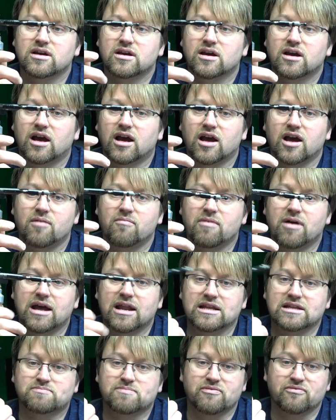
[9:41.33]
and
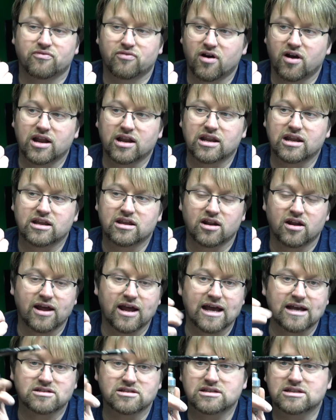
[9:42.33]
it's been fine. You know, it
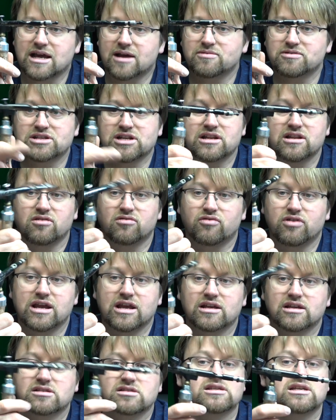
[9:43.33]
hasn't damaged any of the
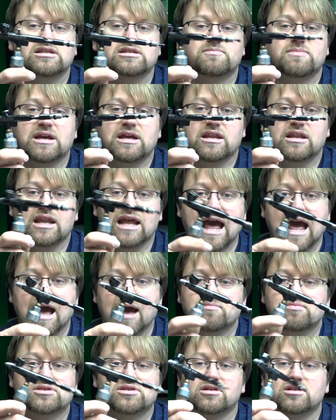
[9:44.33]
rings. It's been
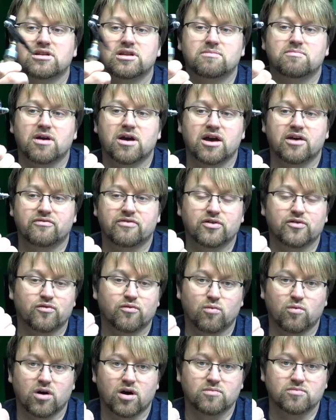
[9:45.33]
absolutely perfect
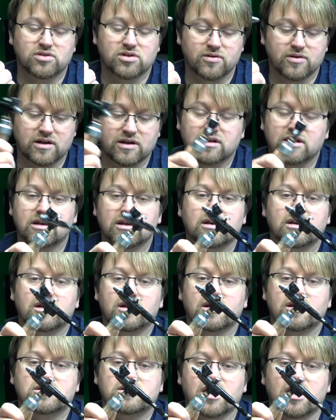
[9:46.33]
for what I'm doing.
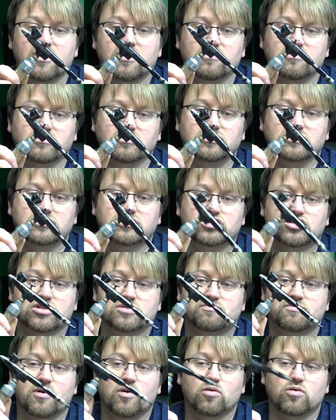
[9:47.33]
So
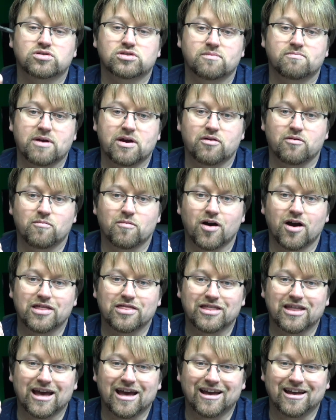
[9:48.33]
just also bear in
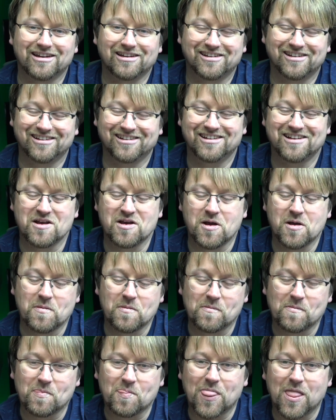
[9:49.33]
mind that
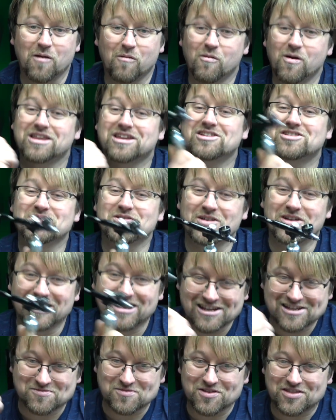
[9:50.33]
When you're doing
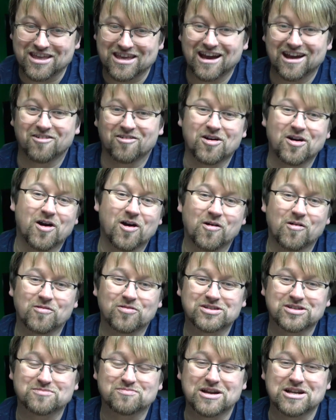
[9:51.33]
this with the alcohol,
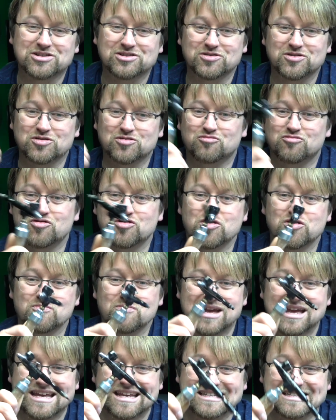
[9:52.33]
just make sure your room
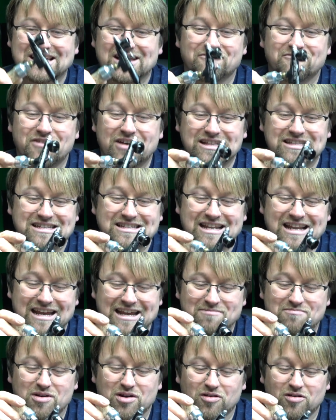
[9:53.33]
is
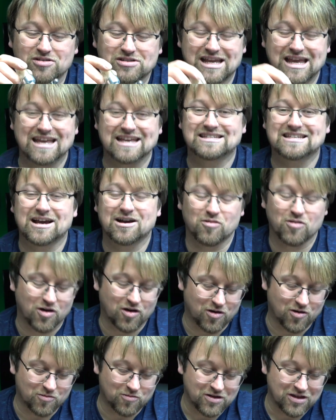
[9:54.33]
ventilated, because it is
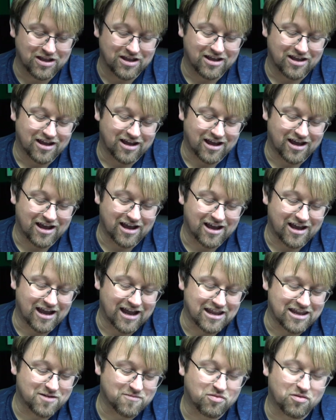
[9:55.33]
alcohol,
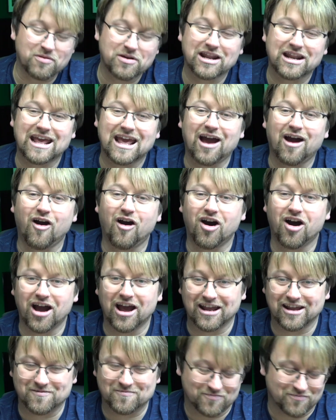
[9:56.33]
and you're probably going to get
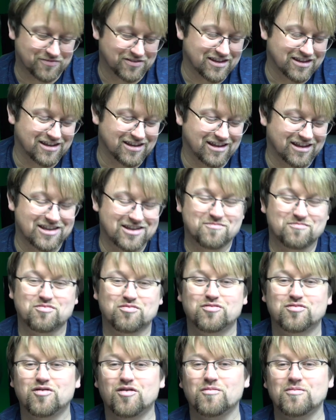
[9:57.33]
high. You're
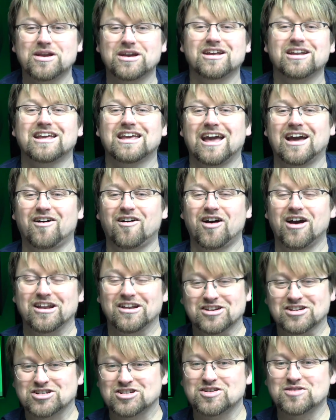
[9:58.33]
probably going to get high, and
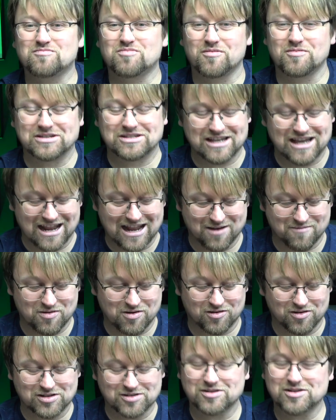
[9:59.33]
I shouldn't probably say that,
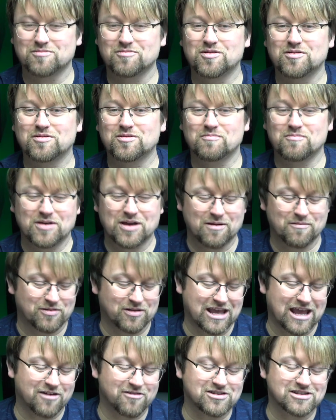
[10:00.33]
because someone,
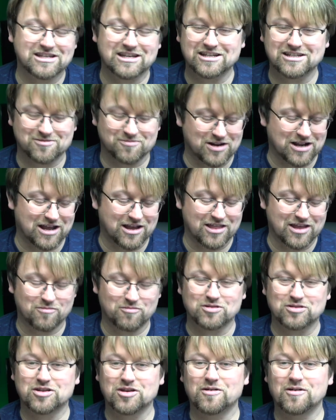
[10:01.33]
guarantee someone out there
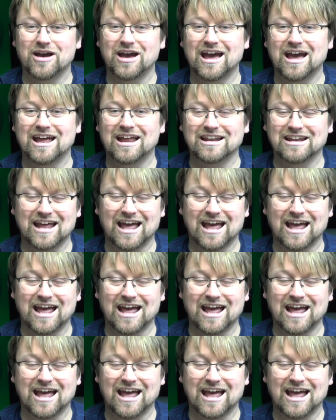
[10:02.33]
would do it and